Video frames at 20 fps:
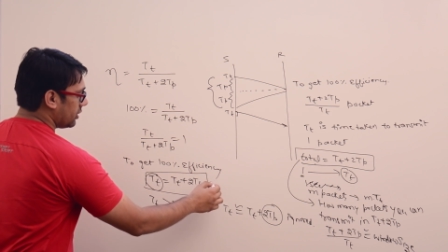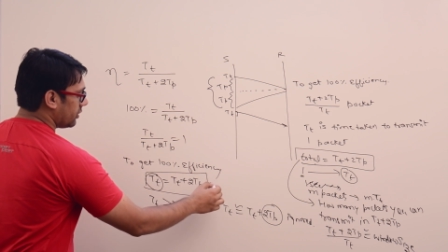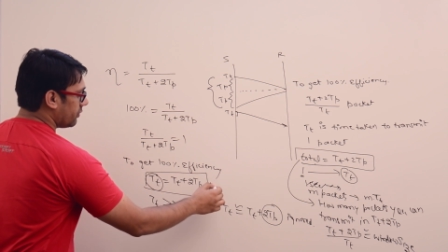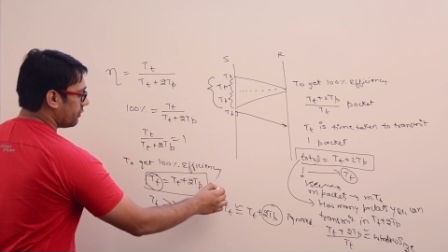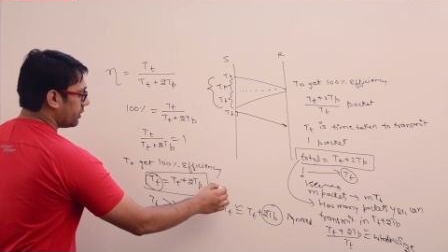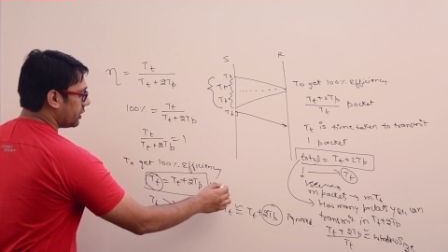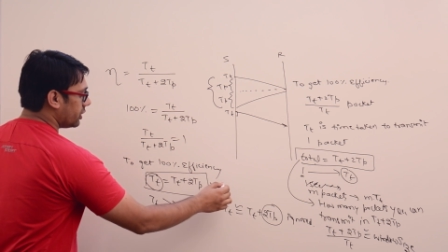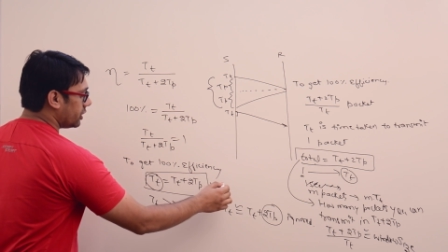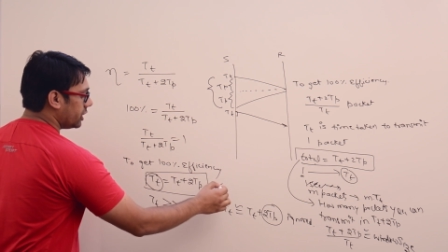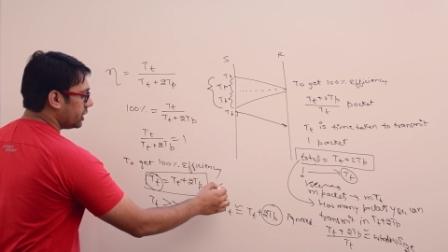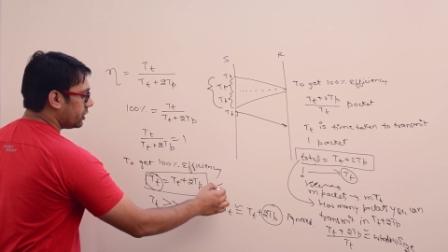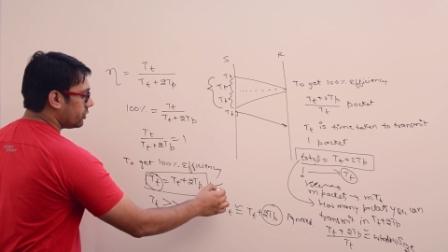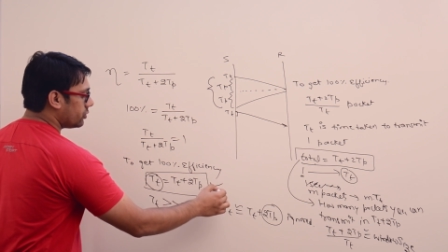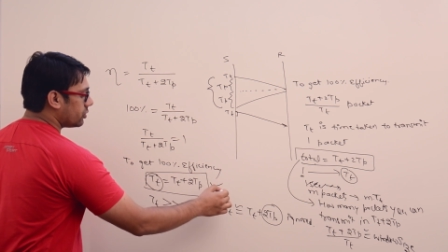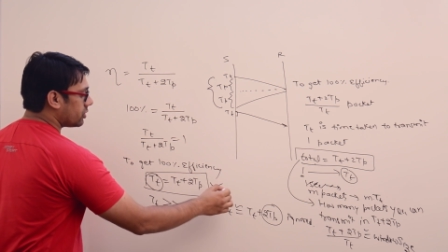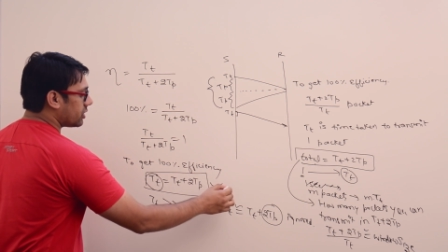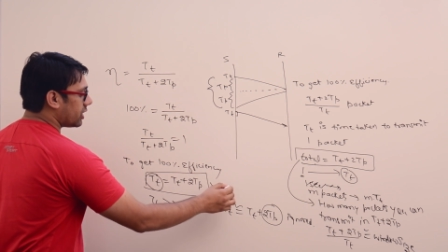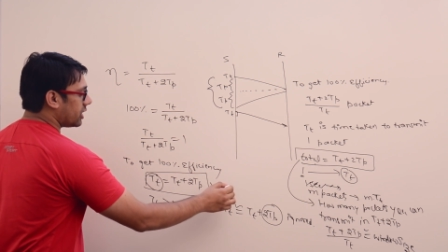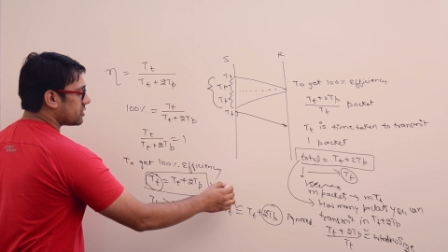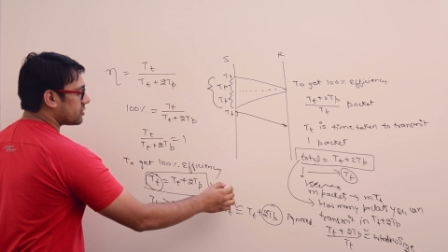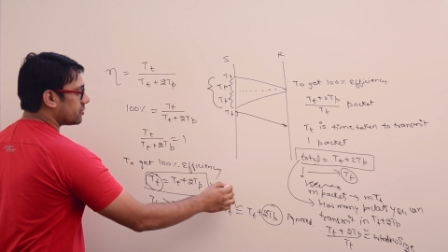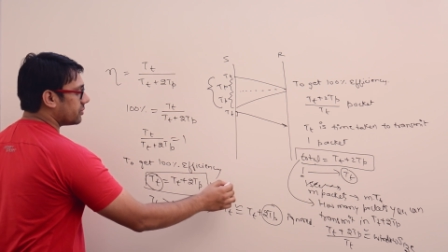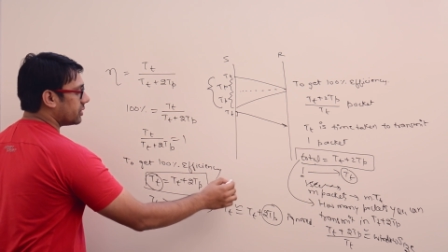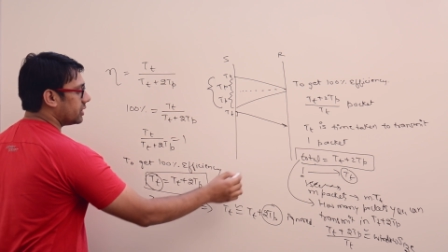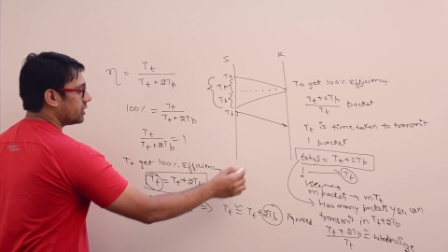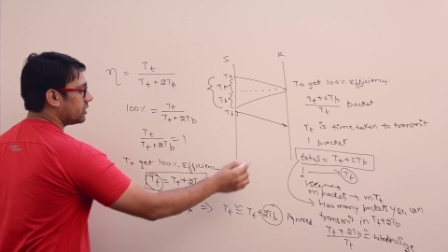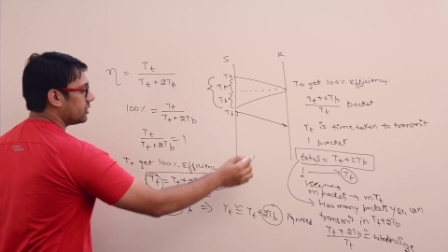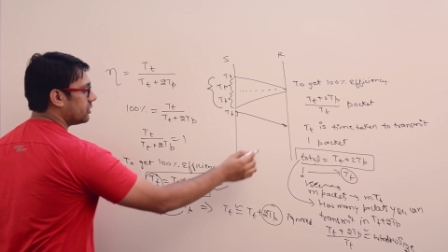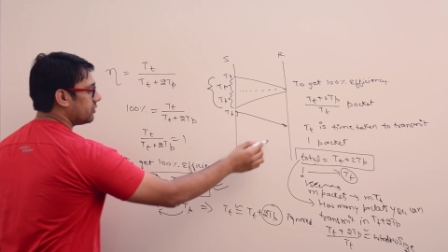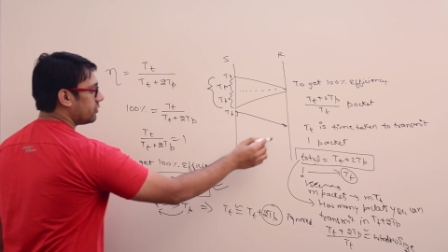we need to
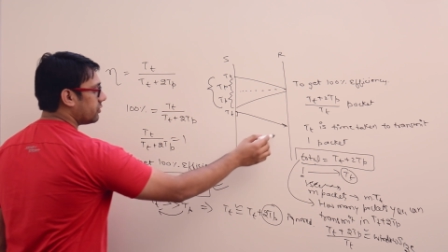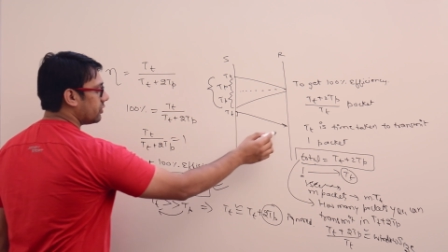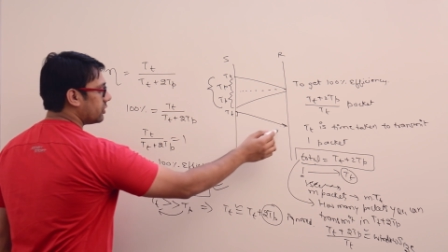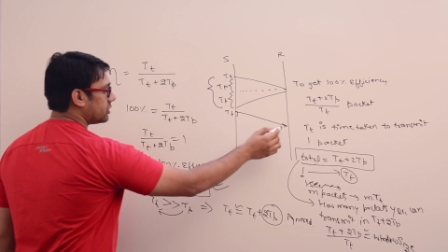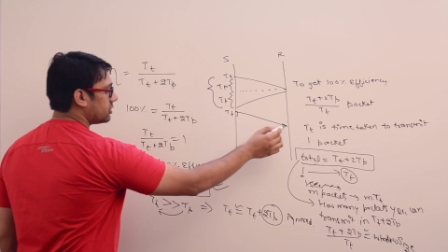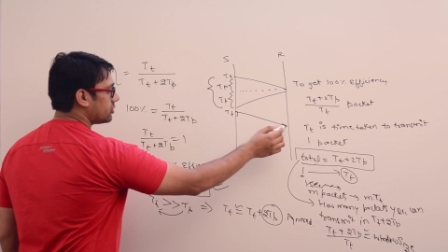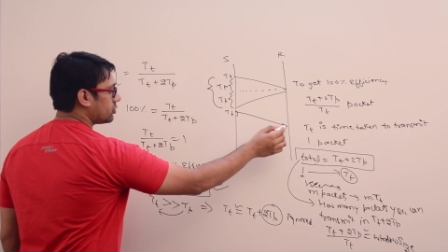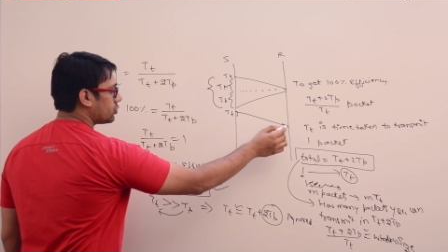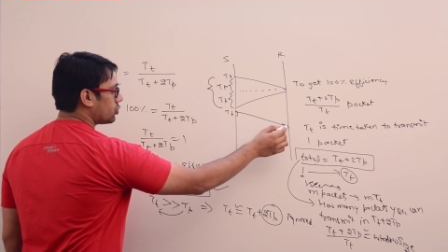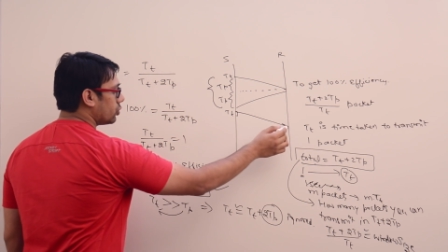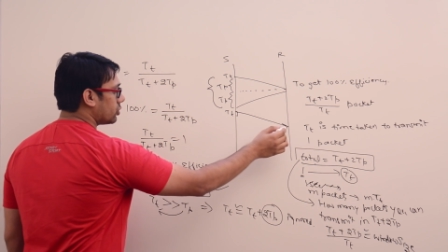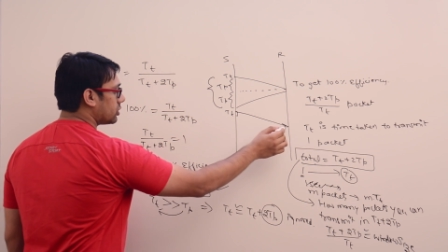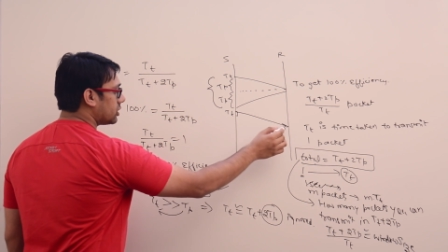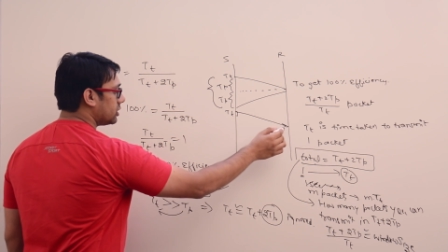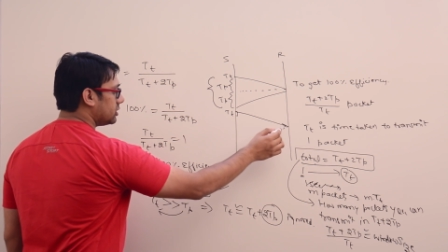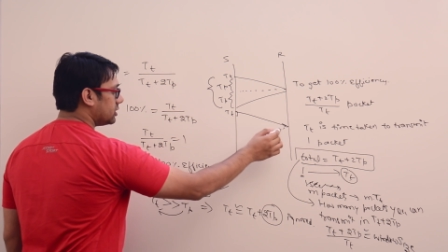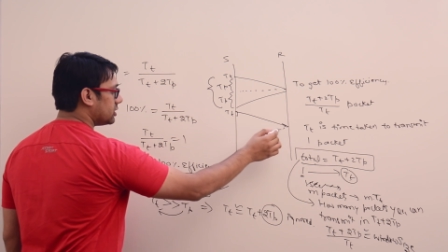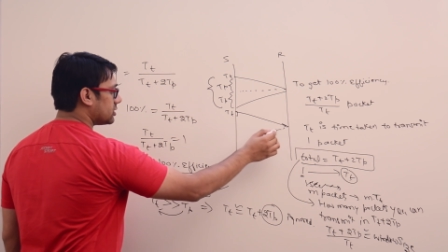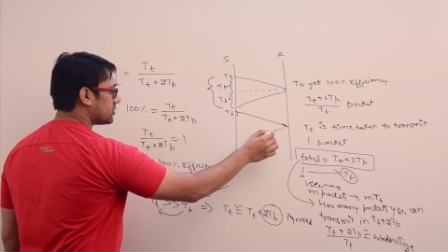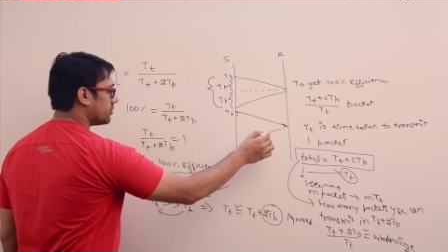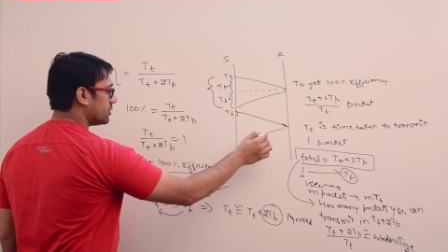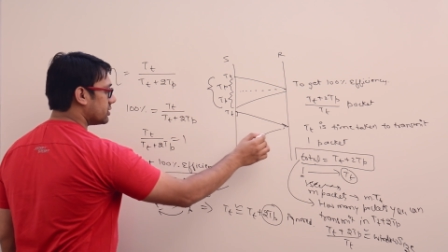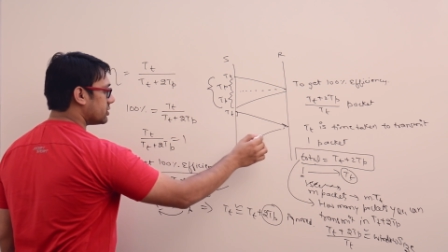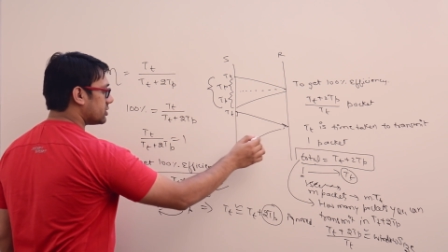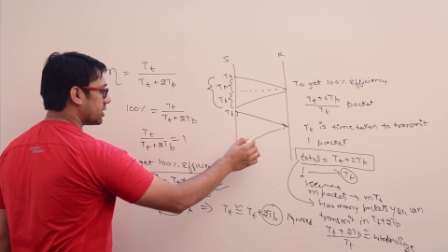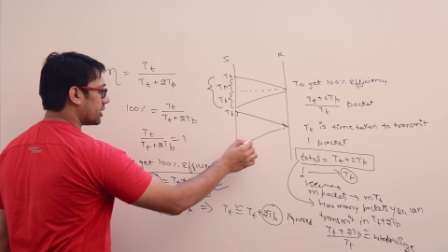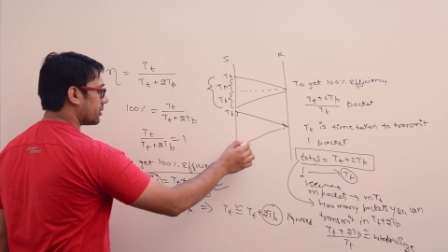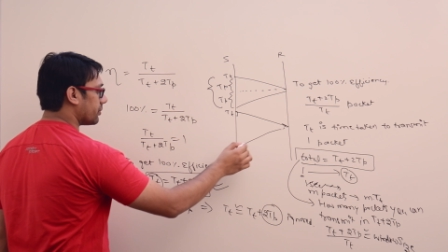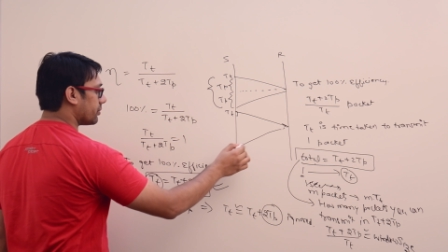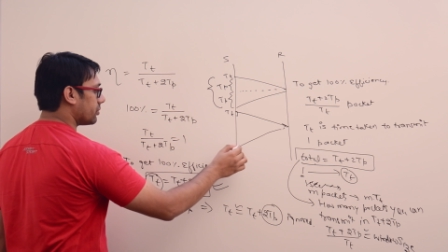transmit for total this much
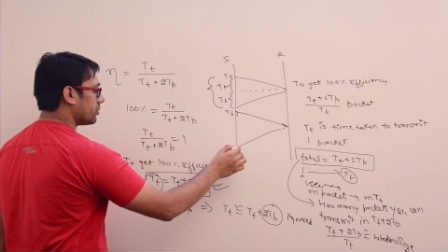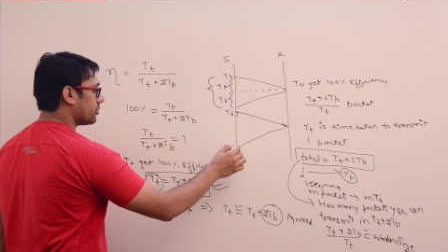time.